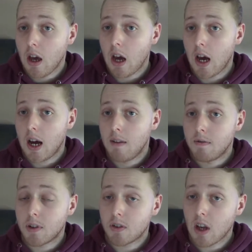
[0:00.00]

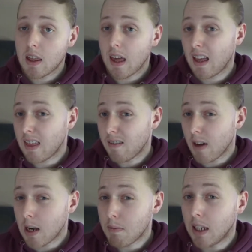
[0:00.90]
To say that the
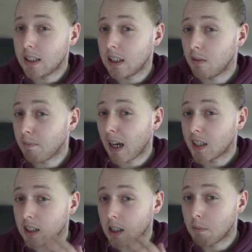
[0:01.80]
availability of
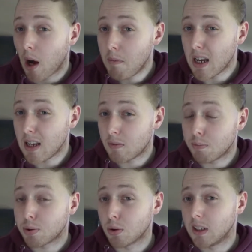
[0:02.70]
mags at the moment is
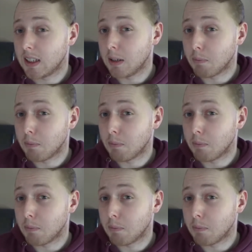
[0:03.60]
pretty